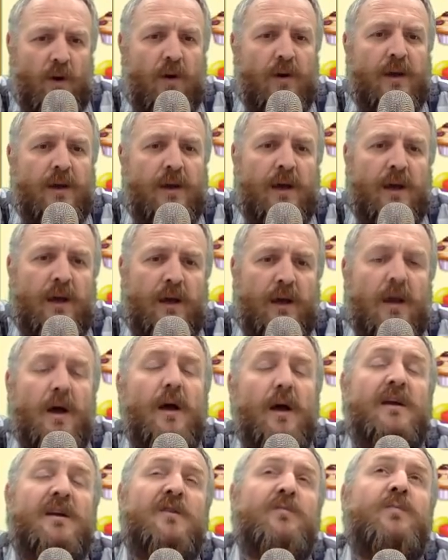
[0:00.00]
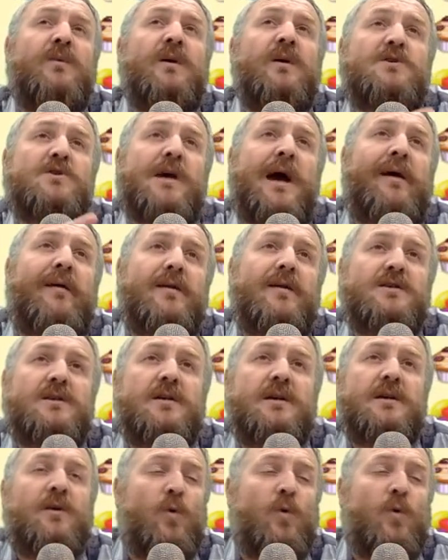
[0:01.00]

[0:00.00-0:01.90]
Okay, give me a charity,